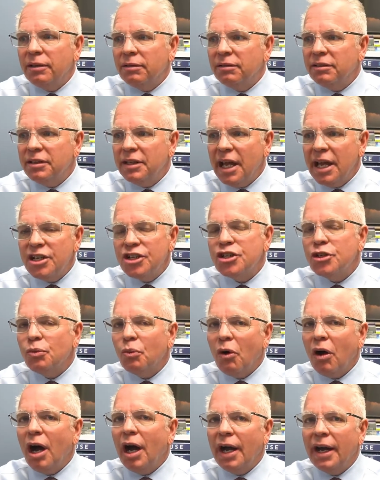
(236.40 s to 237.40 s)

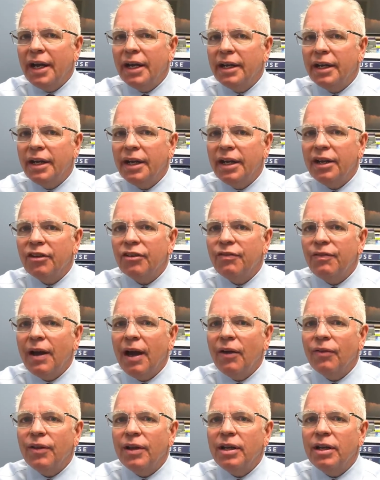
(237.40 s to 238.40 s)
Nationwide, it is
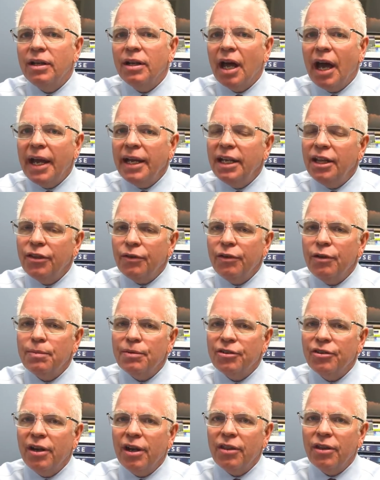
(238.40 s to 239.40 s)
found that
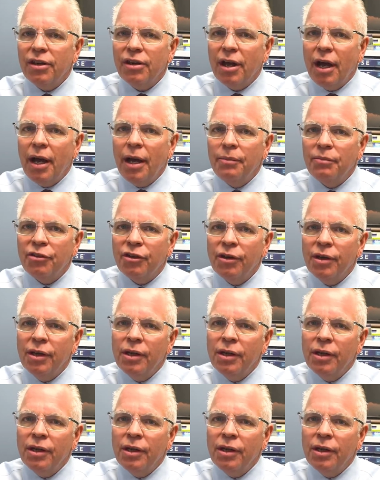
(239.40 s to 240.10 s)
93% of the times,